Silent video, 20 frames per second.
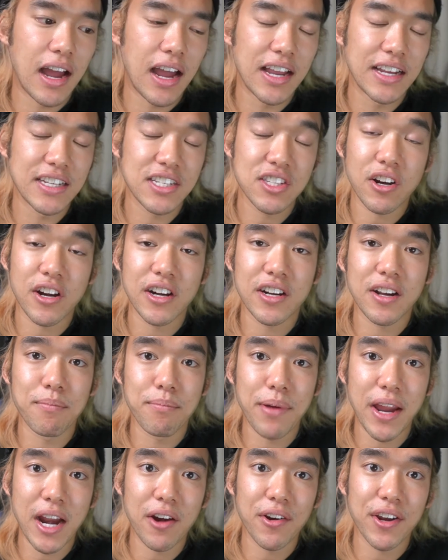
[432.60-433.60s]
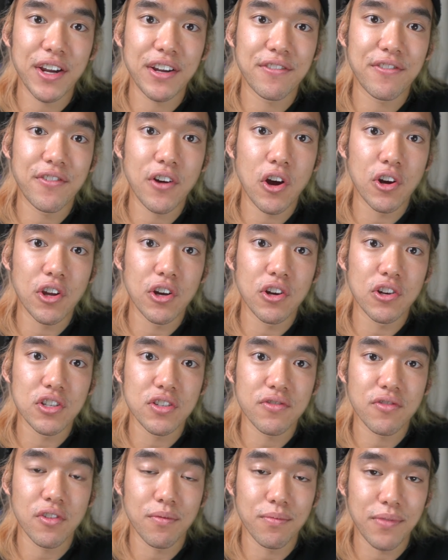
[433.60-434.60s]
I started comparing photos
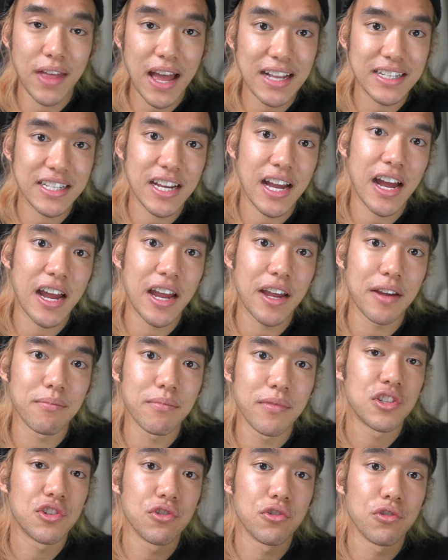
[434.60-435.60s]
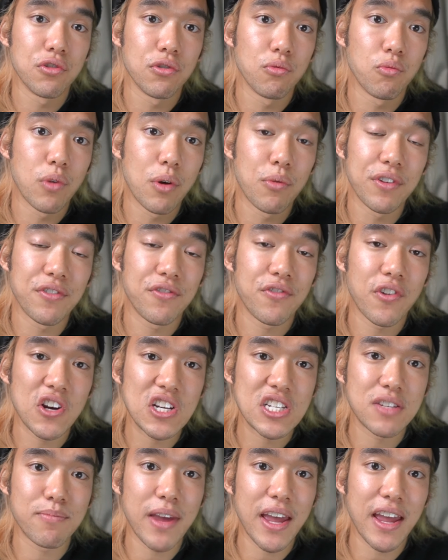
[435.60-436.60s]
from that time to when we
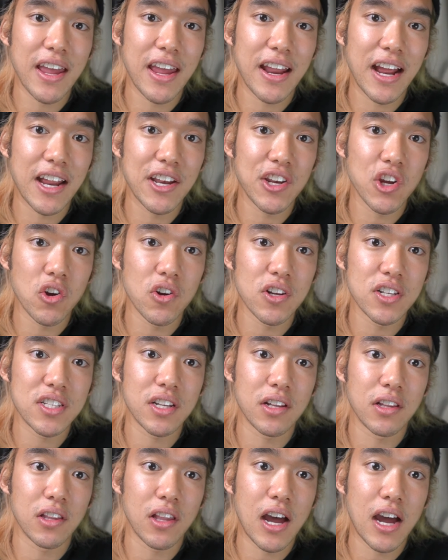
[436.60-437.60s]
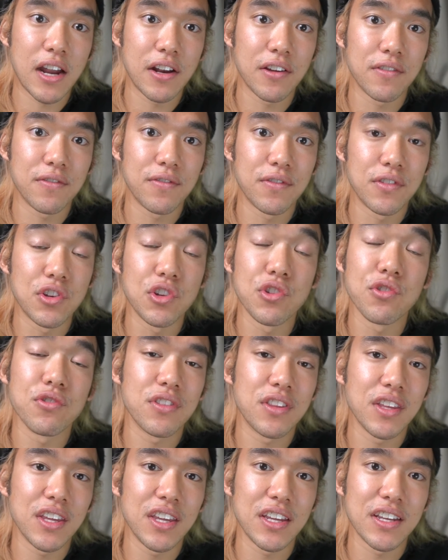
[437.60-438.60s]
first met, and I noticed a lot of new
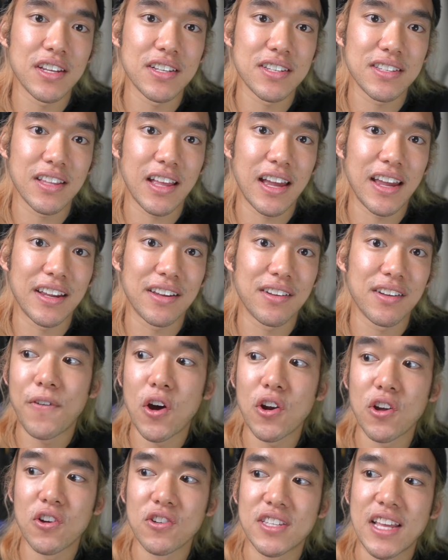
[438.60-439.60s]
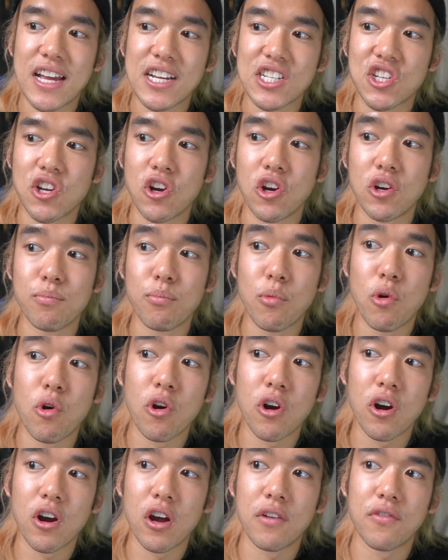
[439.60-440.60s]
things, like photos that showed
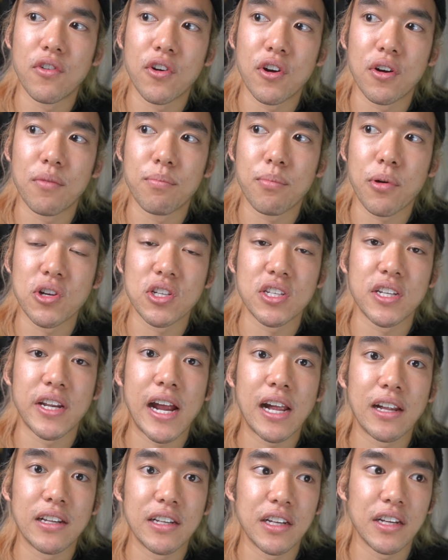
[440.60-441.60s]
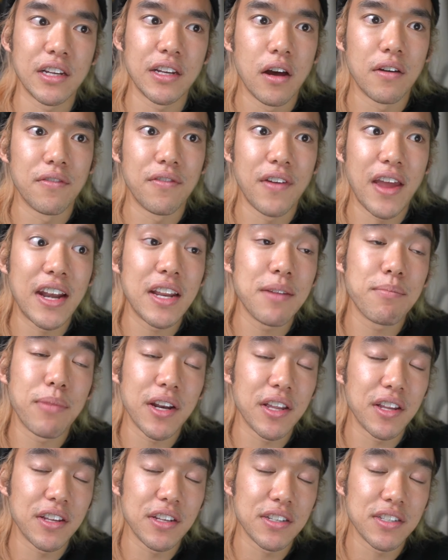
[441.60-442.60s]
more of her personality, of
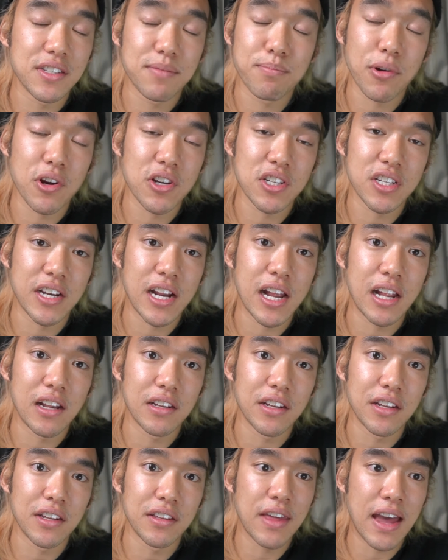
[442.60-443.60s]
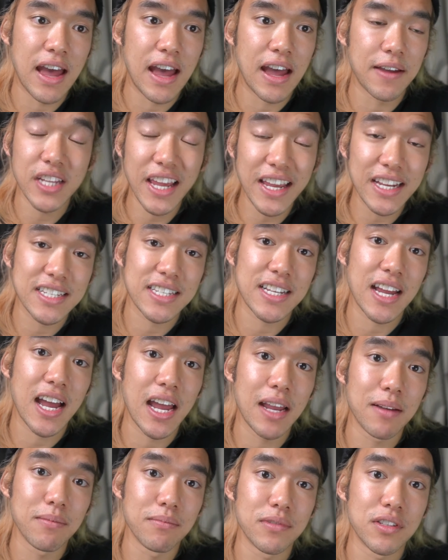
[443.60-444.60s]
anybody's personality, that takes
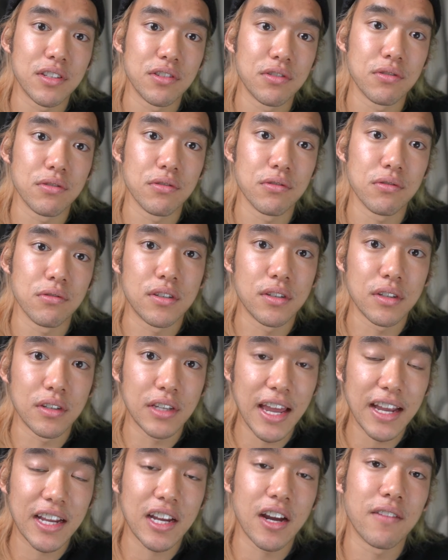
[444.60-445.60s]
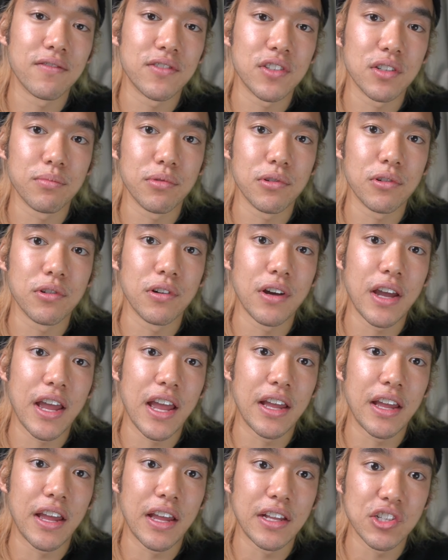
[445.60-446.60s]
time to get comfortable
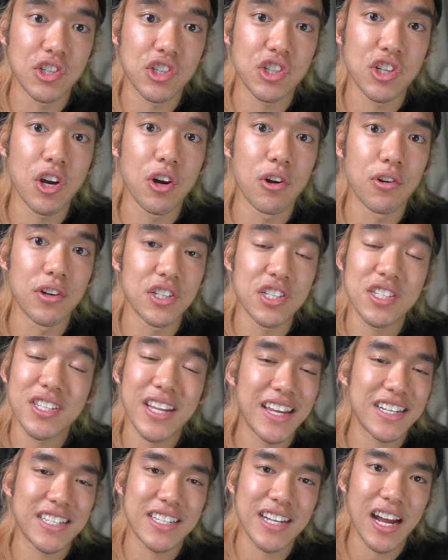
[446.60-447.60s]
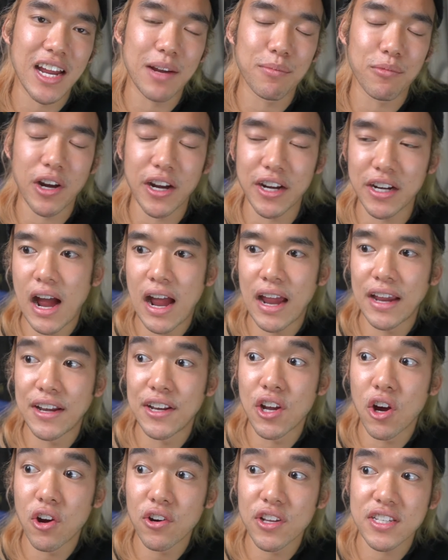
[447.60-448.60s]
and show. It just takes time, right? I
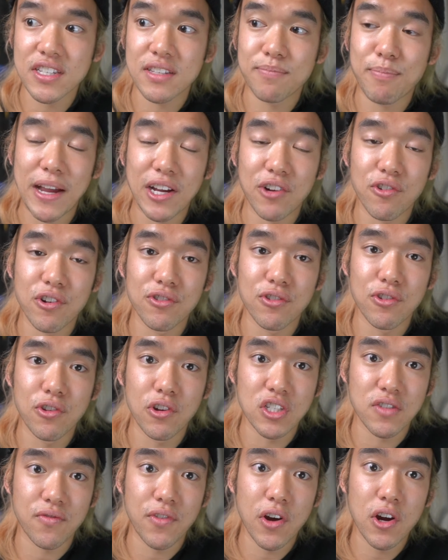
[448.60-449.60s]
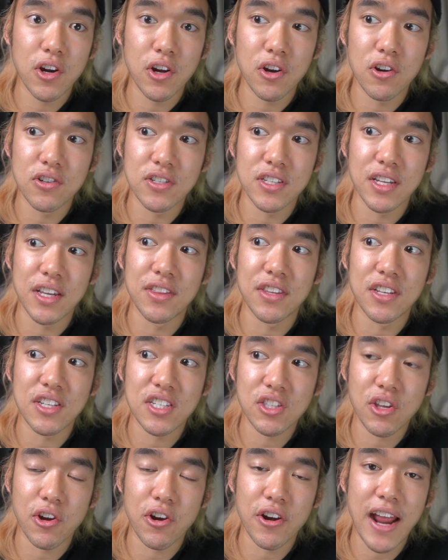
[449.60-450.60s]
noticed by going through those photos in
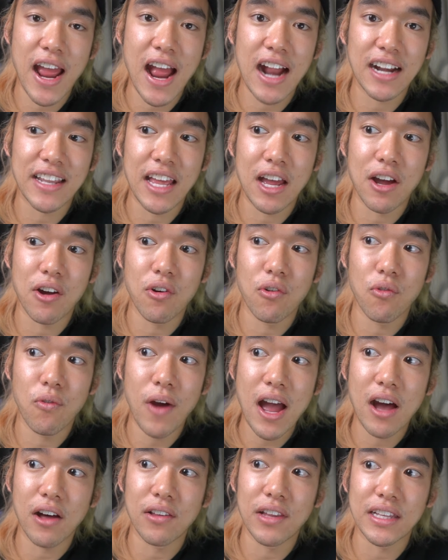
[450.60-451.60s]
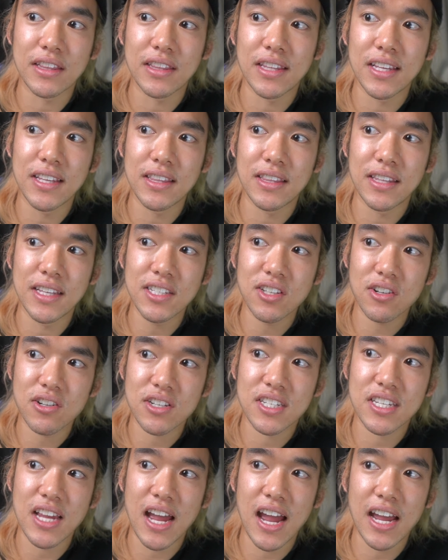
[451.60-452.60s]
this 3rd act that, wow, like these are
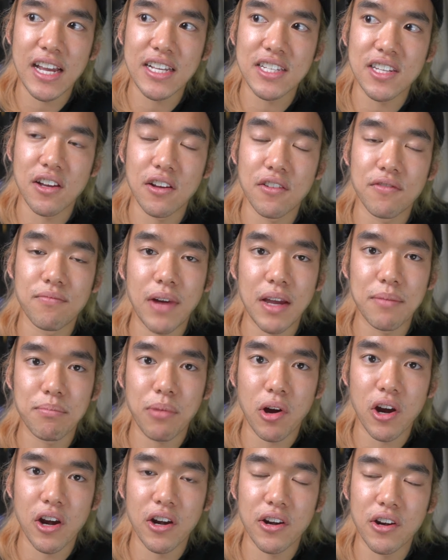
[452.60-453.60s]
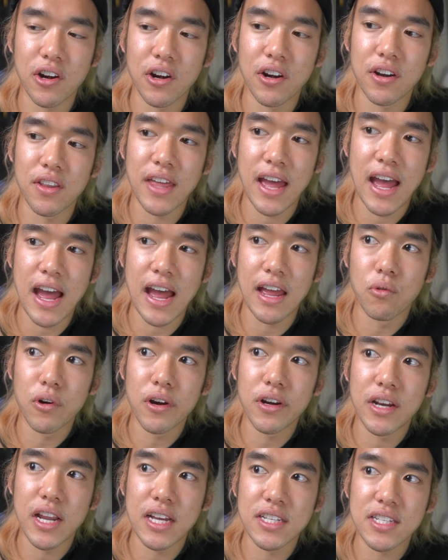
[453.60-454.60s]
sides of my partner that
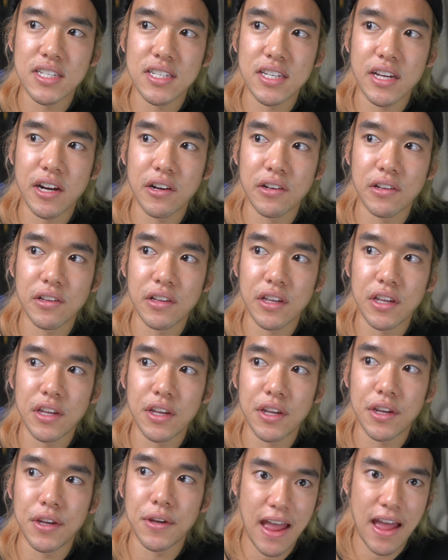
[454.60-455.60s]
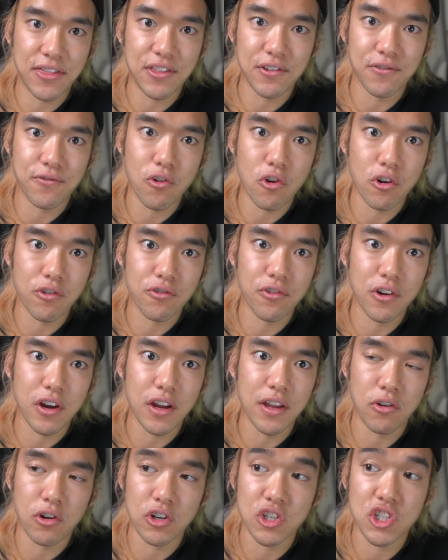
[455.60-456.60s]
weren't necessarily at the
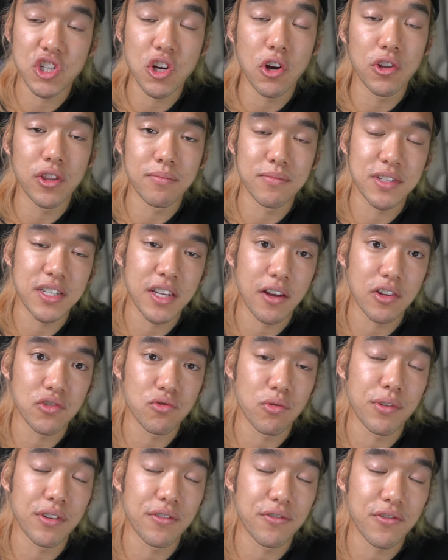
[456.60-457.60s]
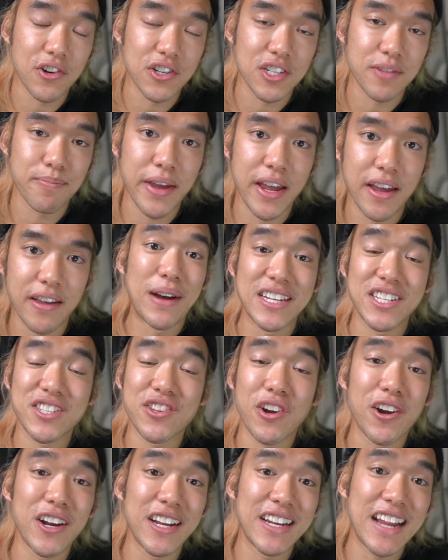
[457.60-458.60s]
forefront or showed themselves when we first met. By
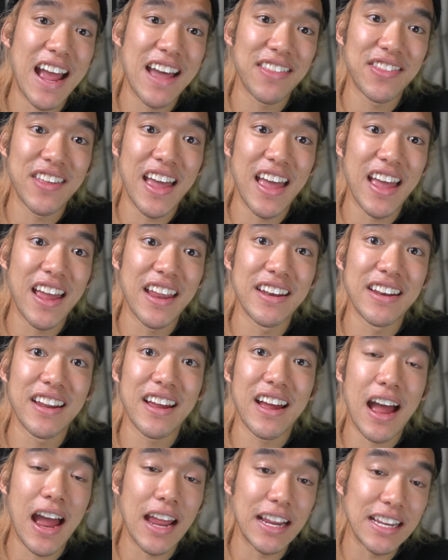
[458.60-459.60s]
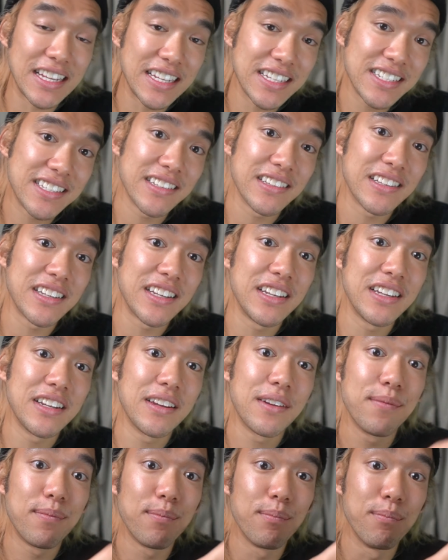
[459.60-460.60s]
starting at the end, I easily
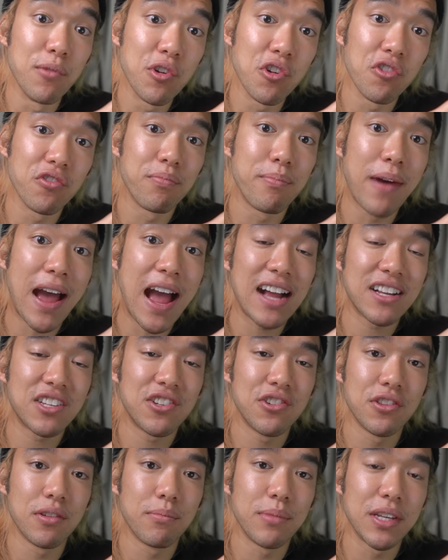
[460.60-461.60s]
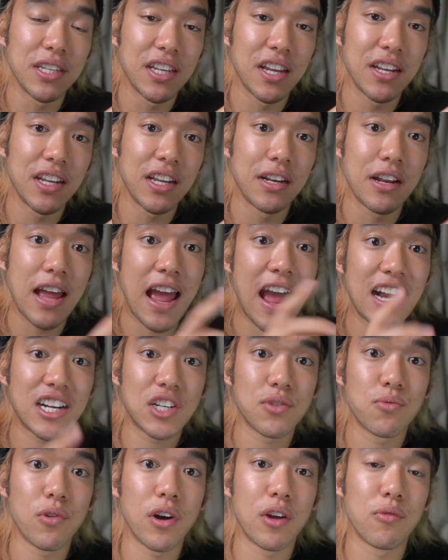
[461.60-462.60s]
moved back to the beginning,
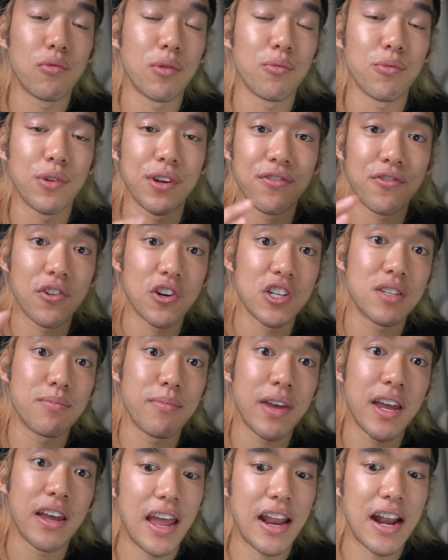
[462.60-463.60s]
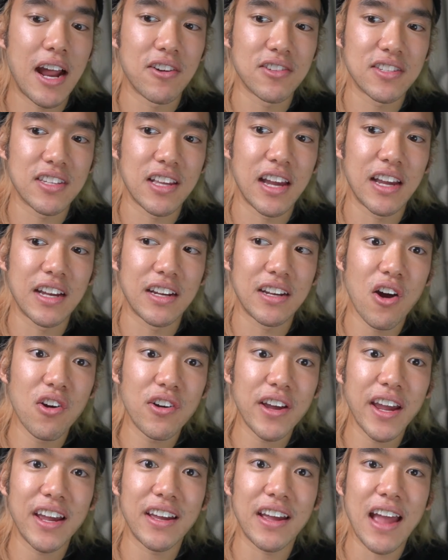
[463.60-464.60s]
Act 1, when we first met, and I was like,
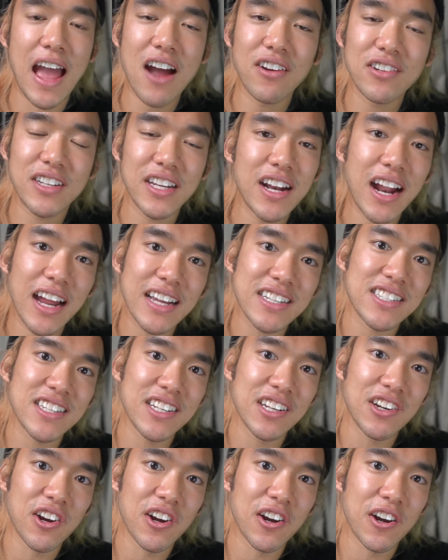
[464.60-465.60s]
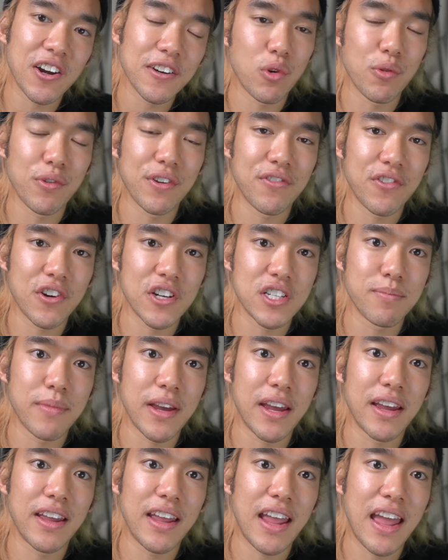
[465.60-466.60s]
okay, how did I see her when we first
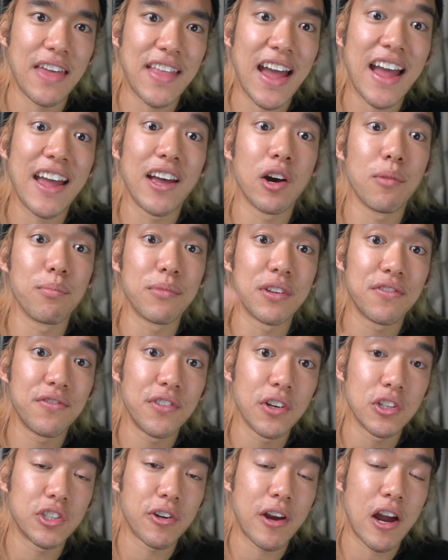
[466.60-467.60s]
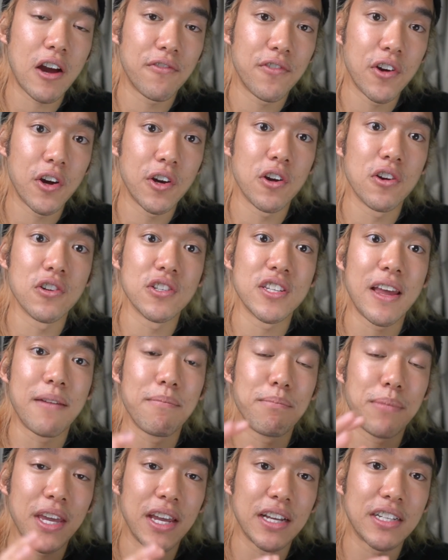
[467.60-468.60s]
met? And that helped me filter out photos
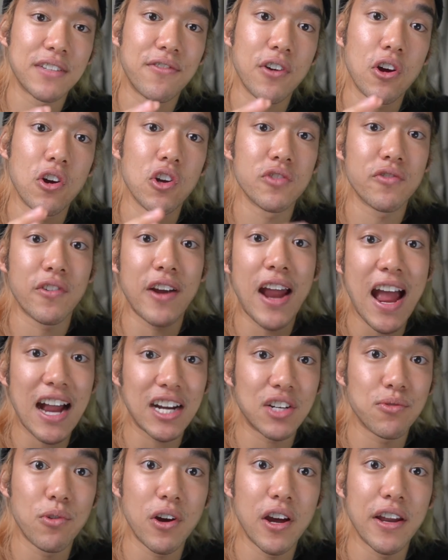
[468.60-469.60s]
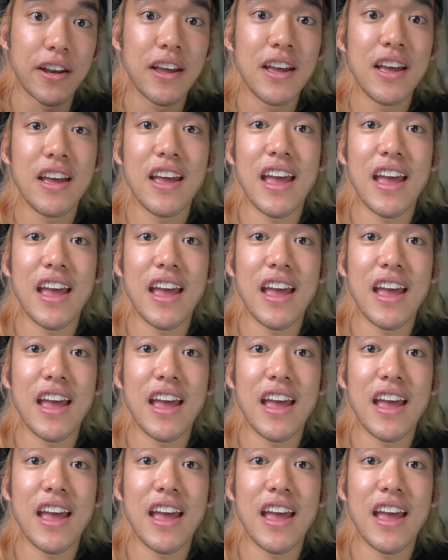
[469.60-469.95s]
and picked photos for Act 1.